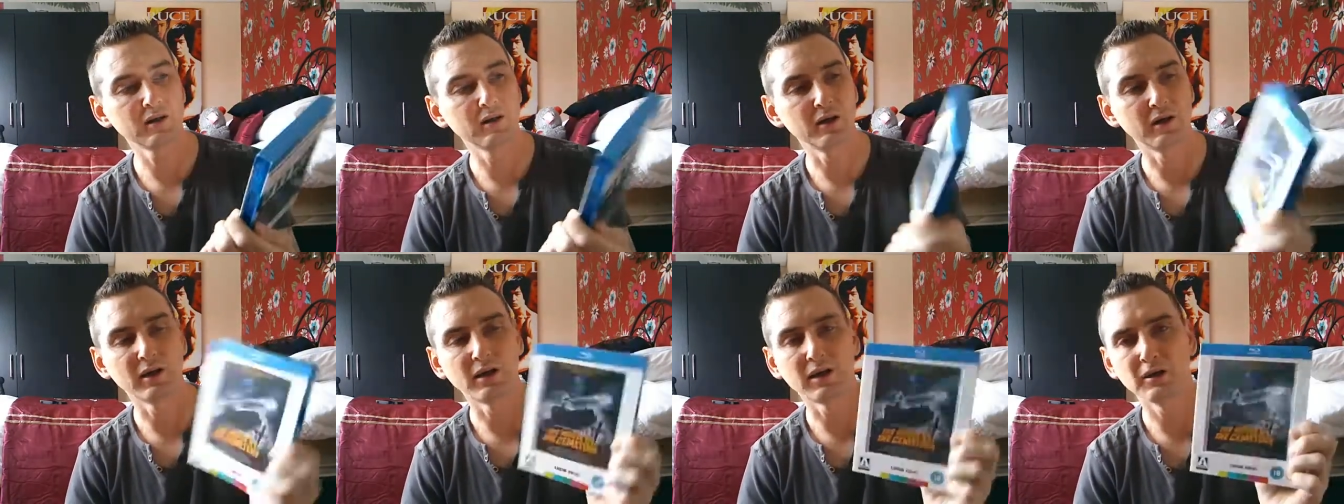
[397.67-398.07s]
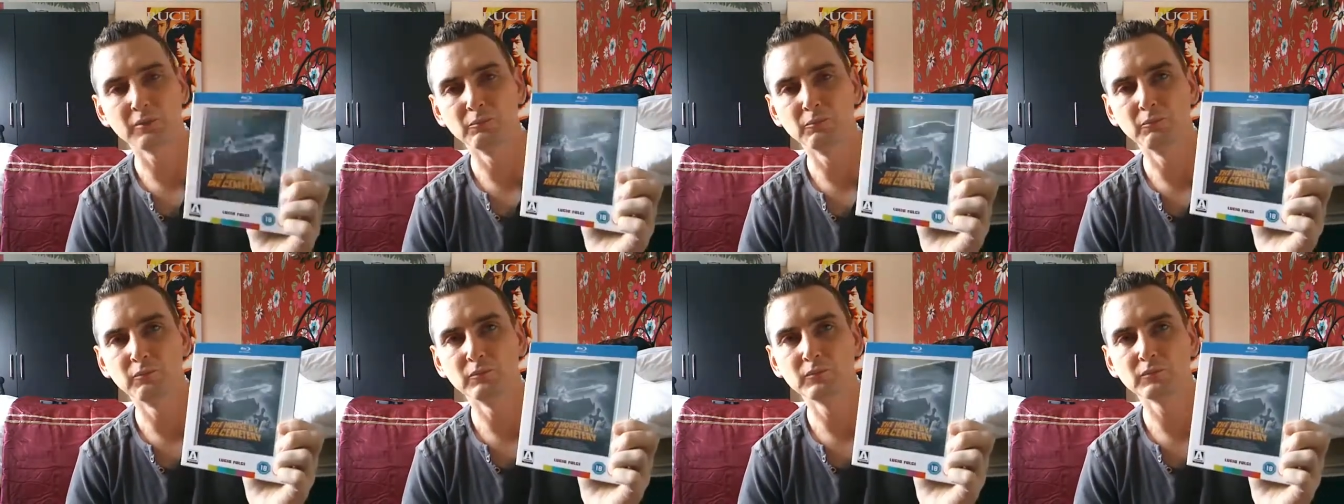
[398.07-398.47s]

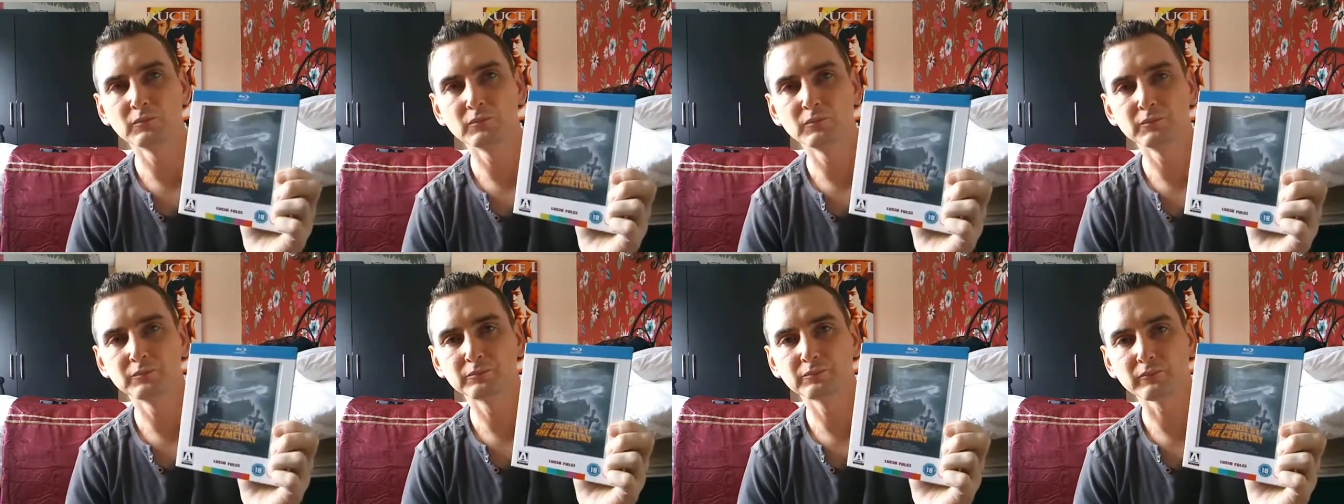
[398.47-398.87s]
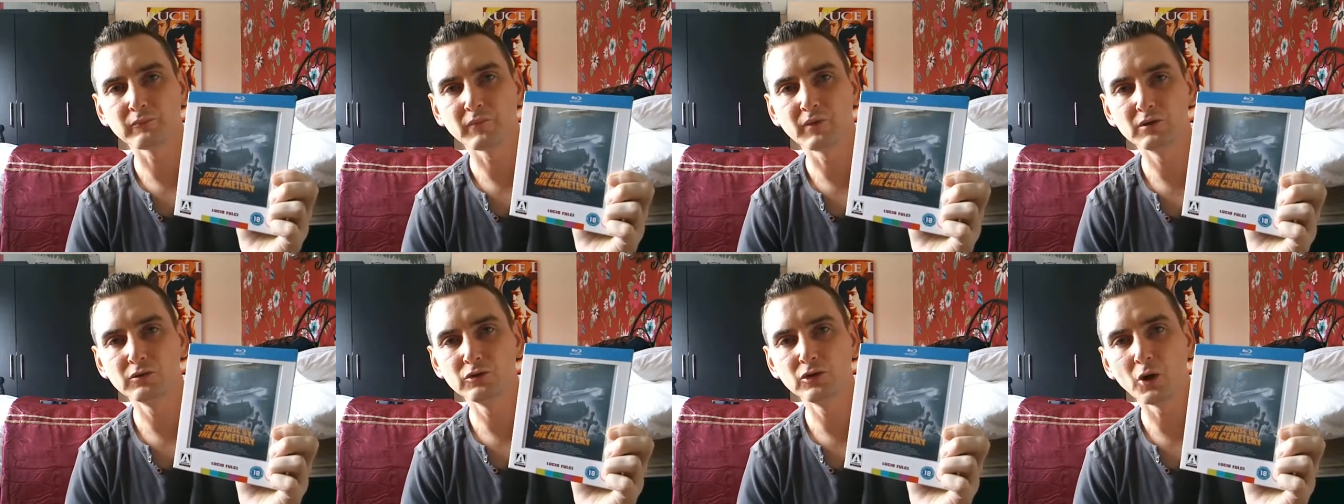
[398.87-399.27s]
Um,
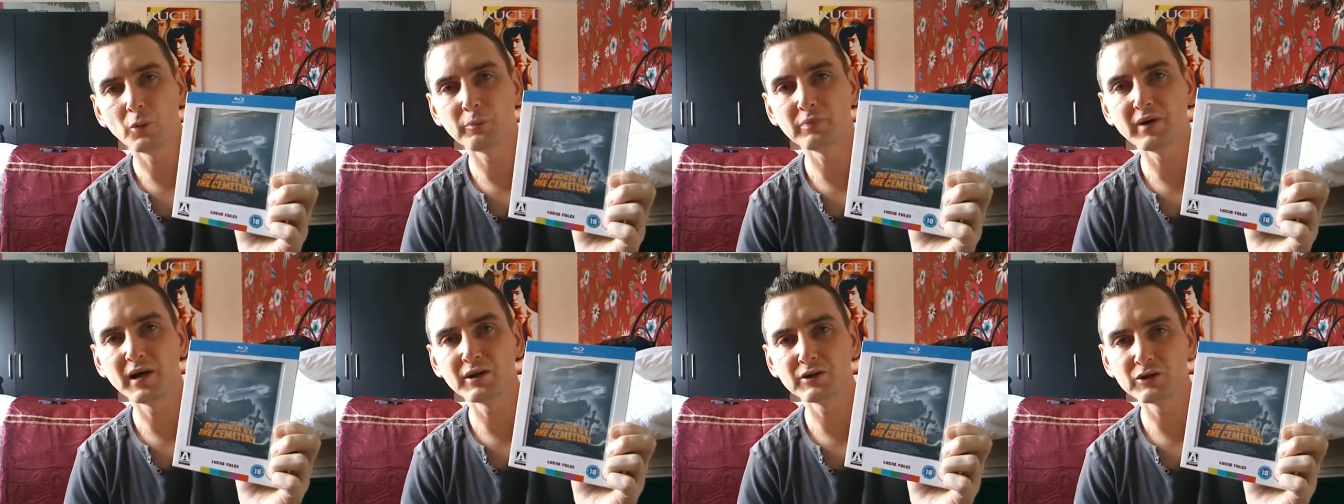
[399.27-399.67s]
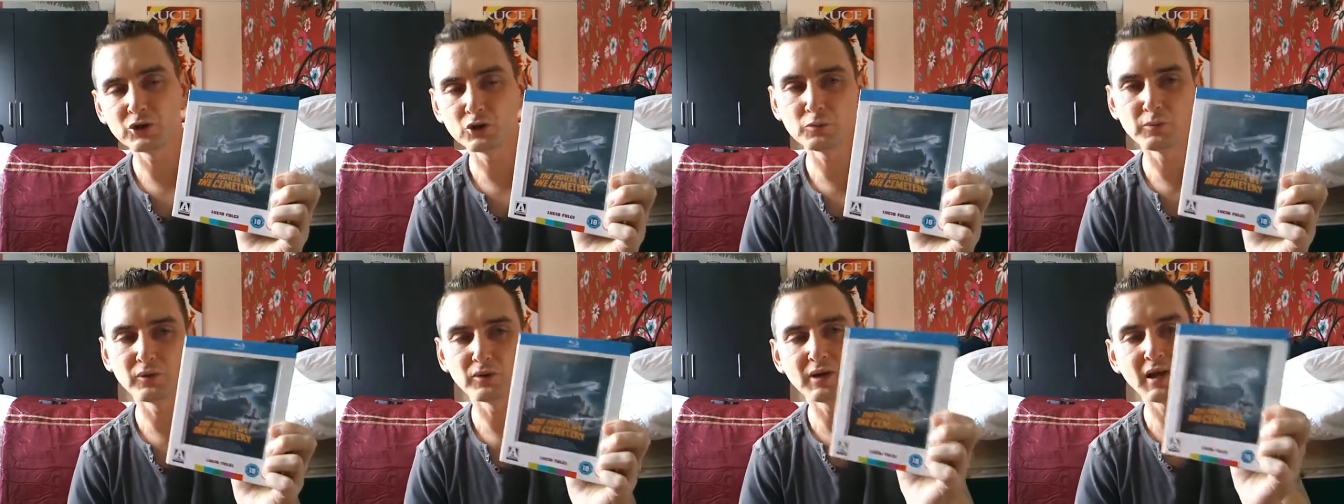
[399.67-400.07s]
not brand
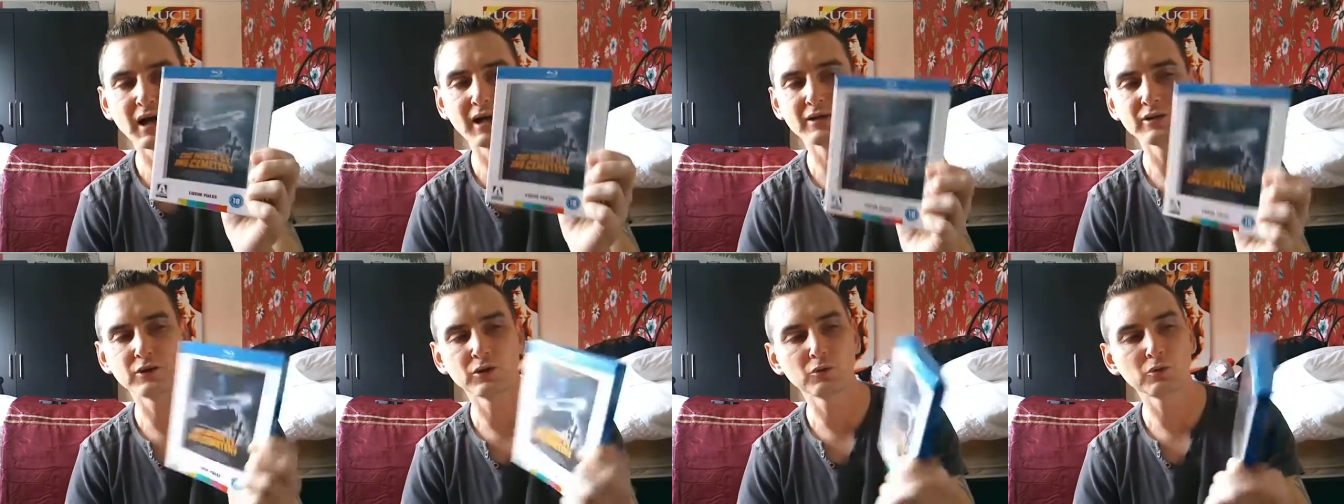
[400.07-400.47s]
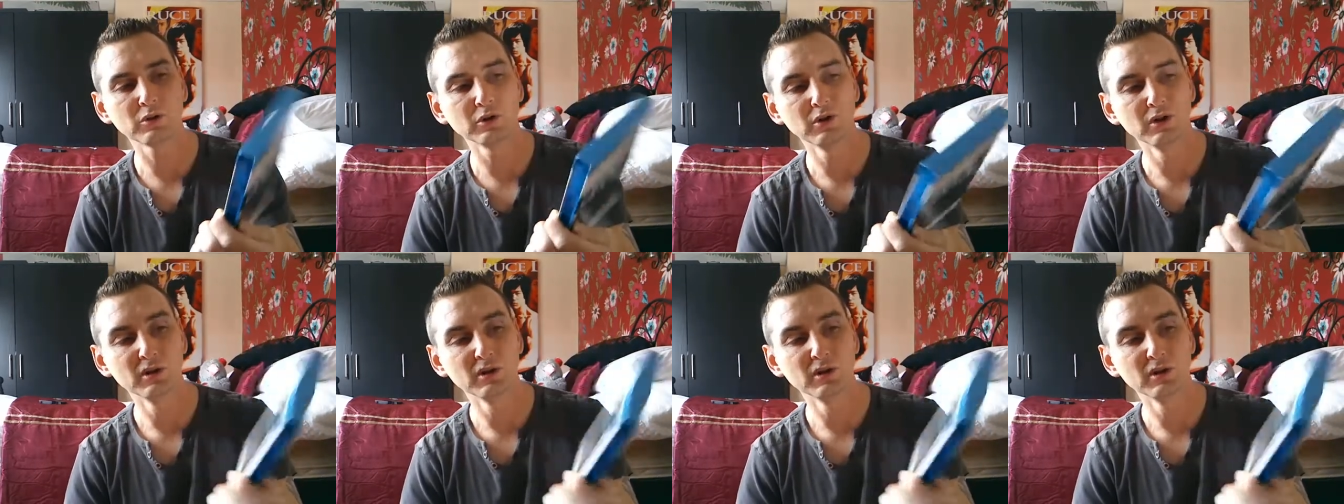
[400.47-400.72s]
new, but like new,